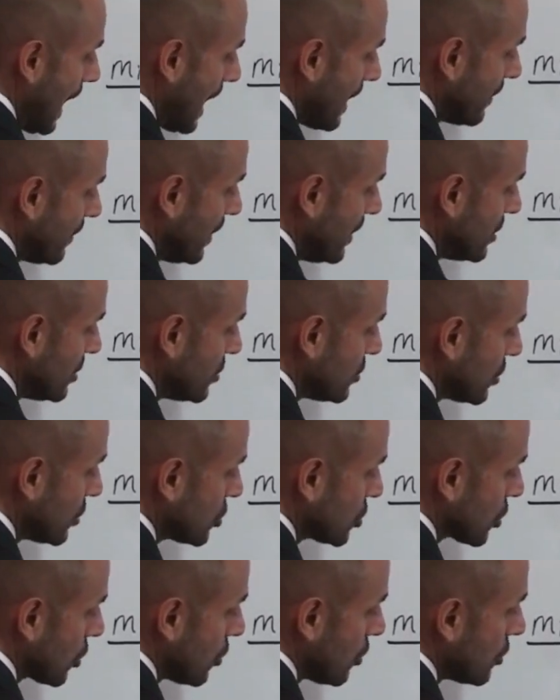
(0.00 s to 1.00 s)
And this is the
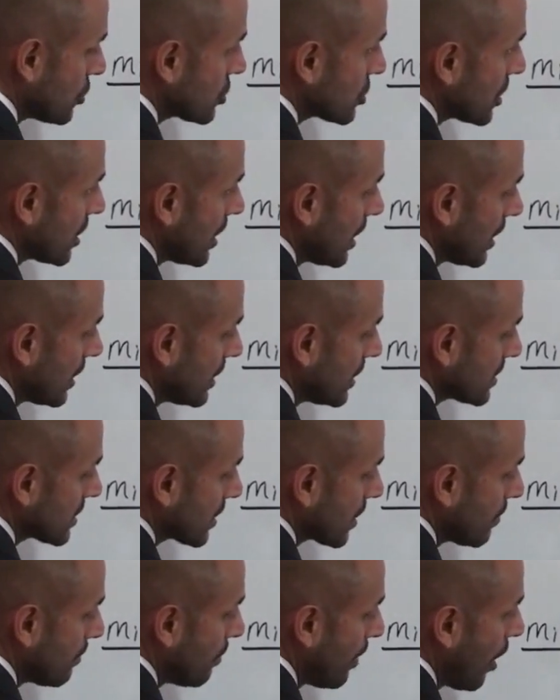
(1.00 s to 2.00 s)
church that's
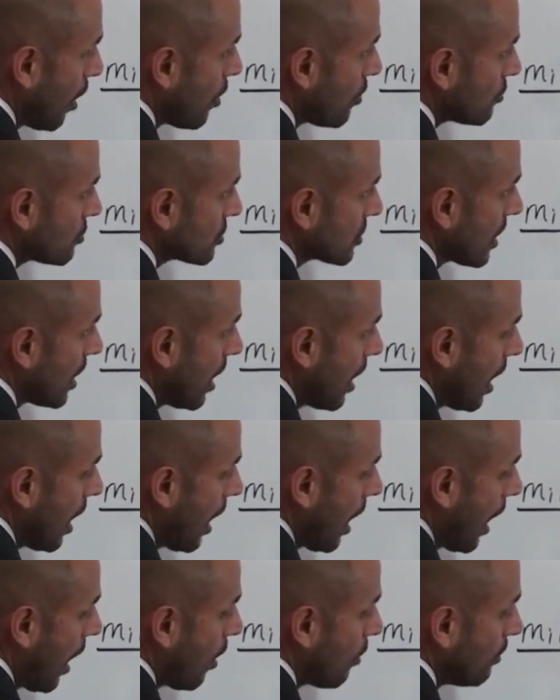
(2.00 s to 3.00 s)
composed
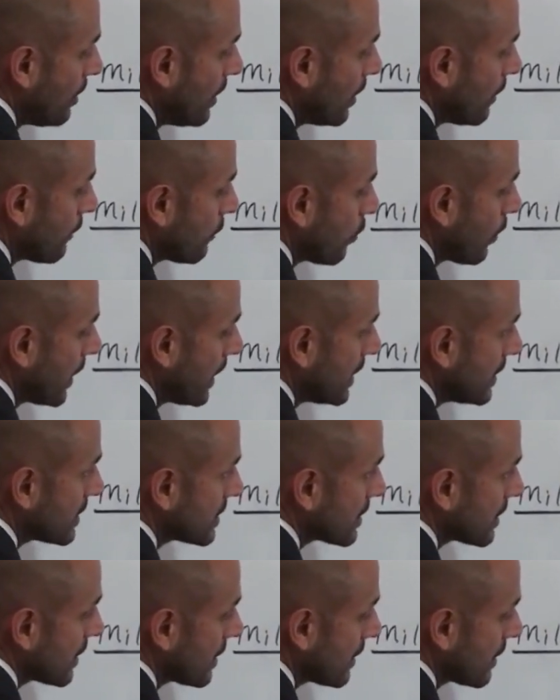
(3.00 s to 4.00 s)
only of wheat.